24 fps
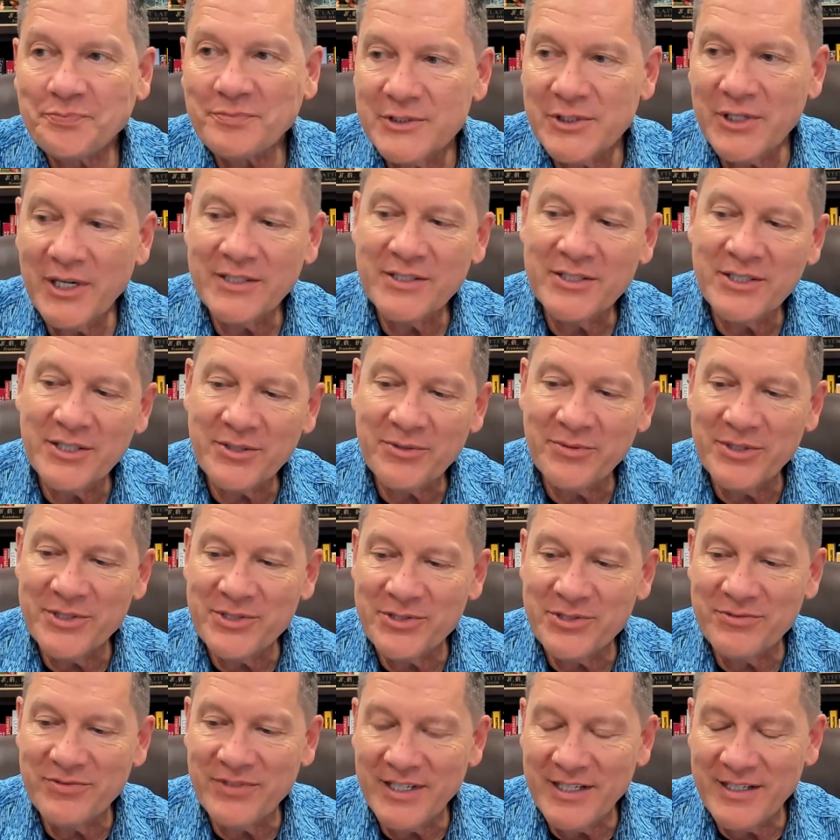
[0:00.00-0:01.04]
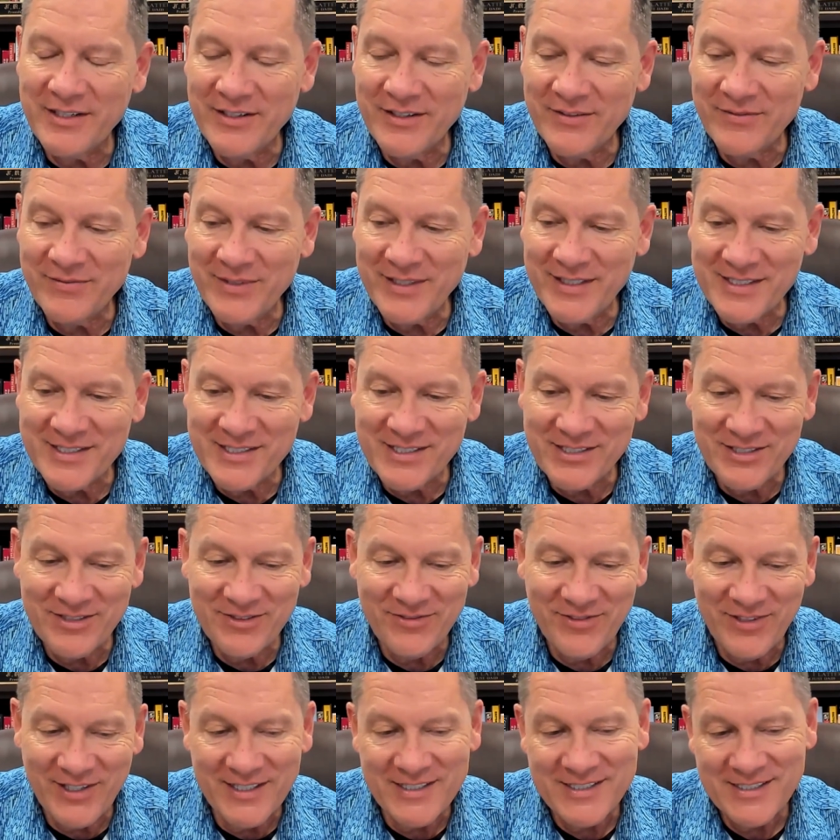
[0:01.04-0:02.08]
So I took Richard Branson's
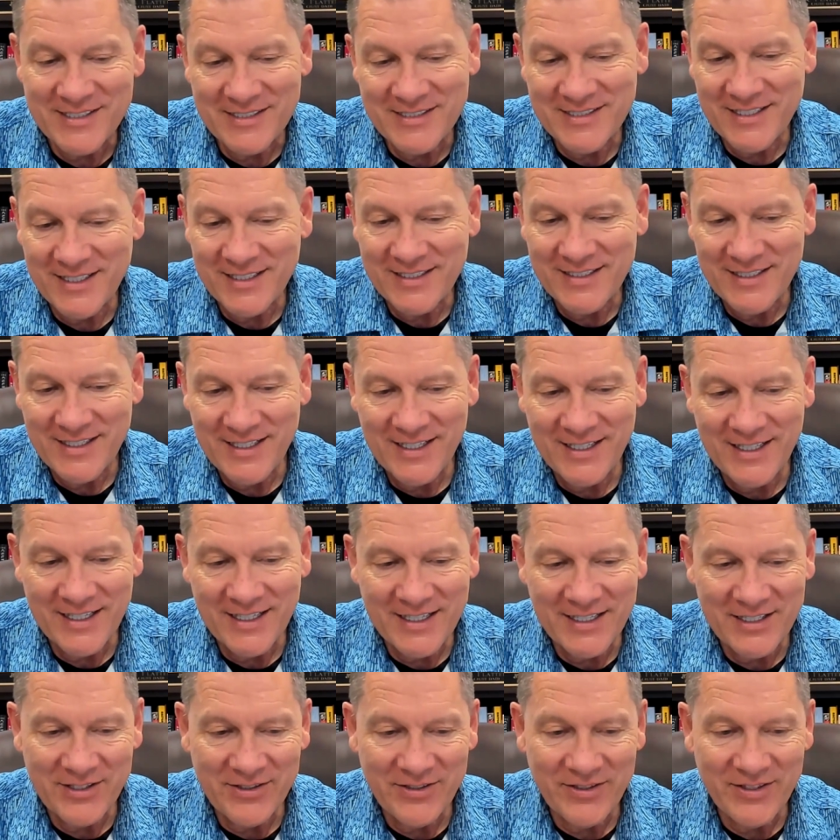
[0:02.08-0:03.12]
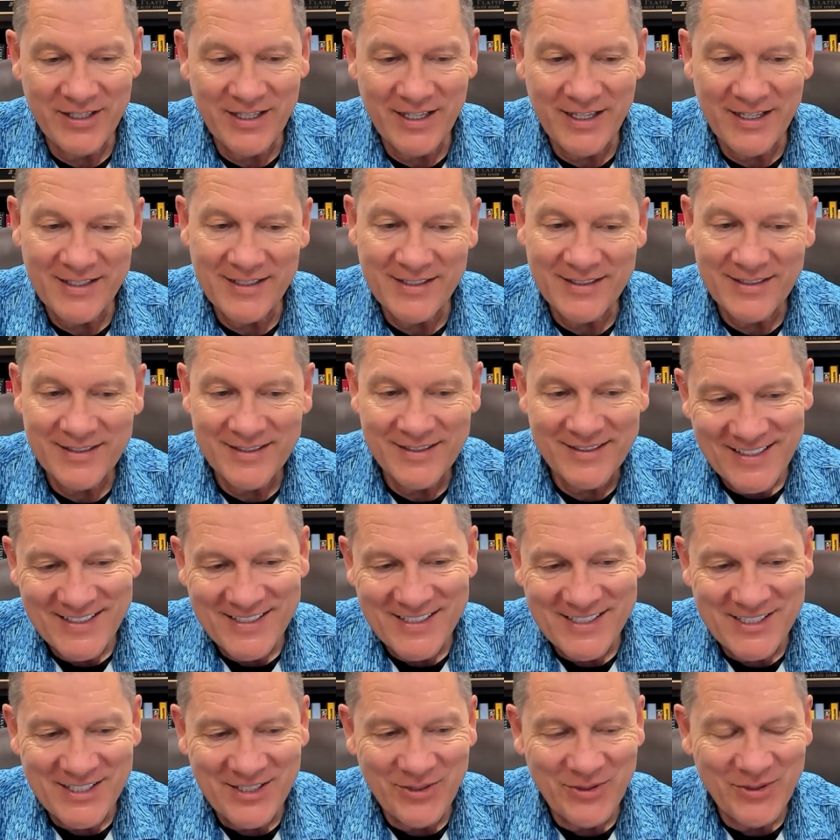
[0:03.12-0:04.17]
advice and said, "Yeah, I could do that." And
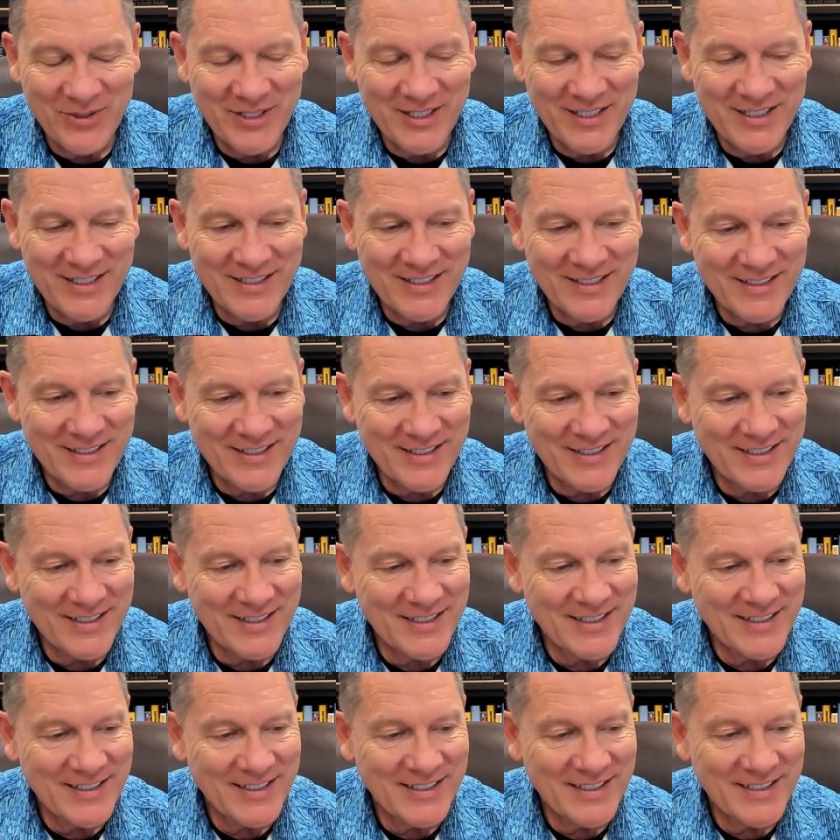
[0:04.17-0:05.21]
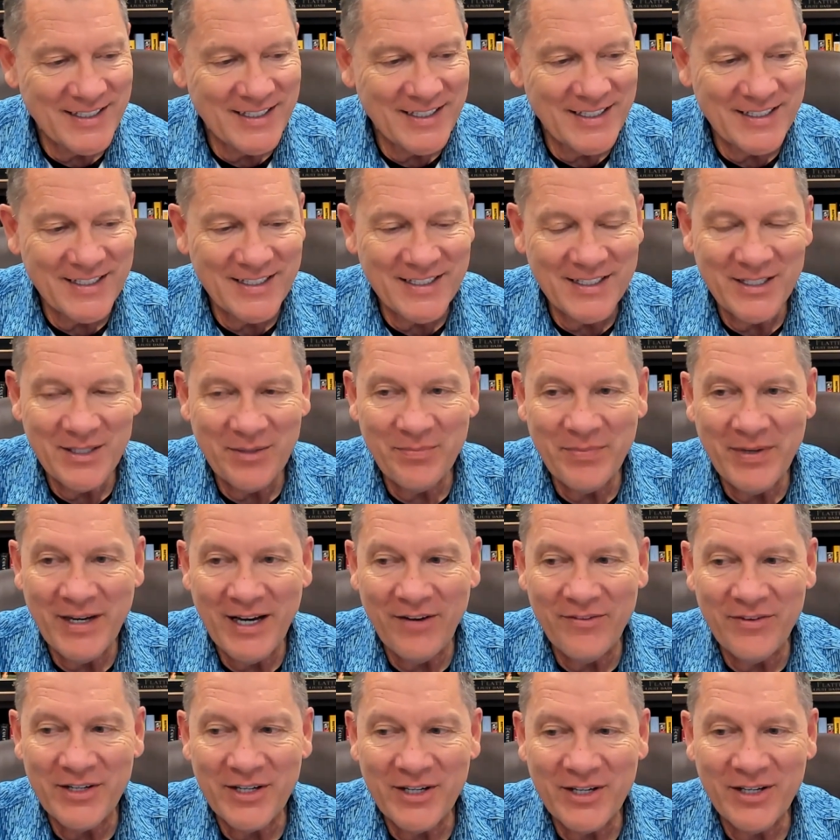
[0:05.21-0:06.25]
so ended up
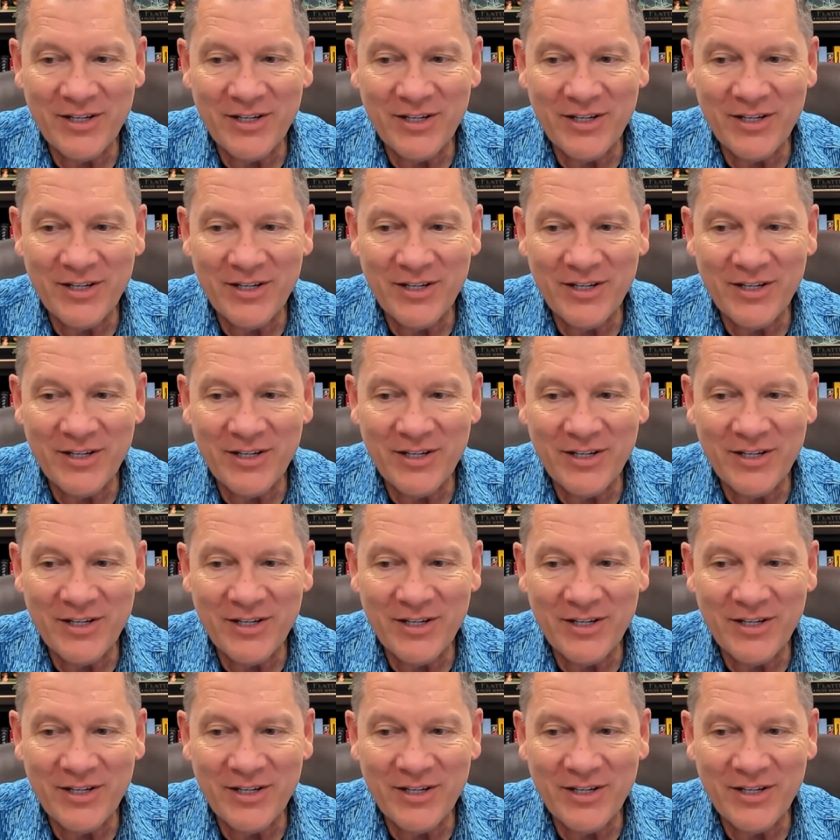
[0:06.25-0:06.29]
having a